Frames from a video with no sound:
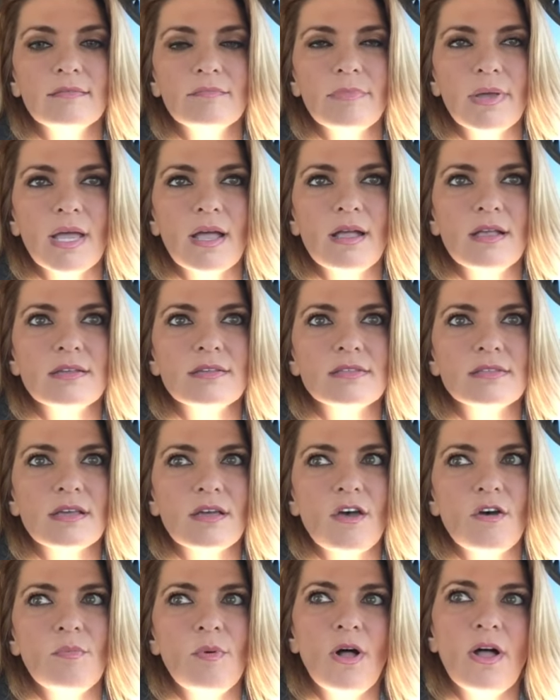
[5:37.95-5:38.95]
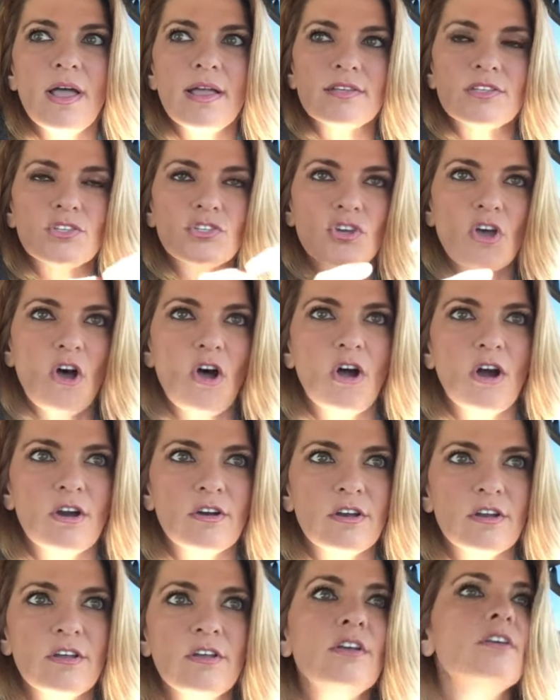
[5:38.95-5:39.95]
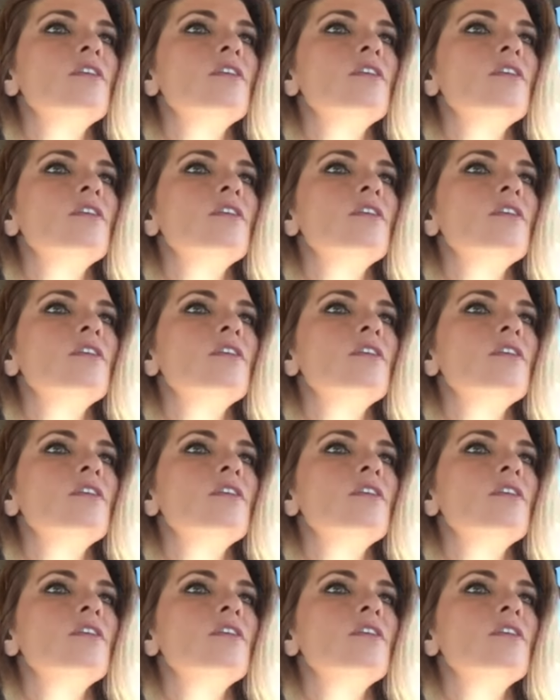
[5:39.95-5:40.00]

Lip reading: because the cobalt has scarred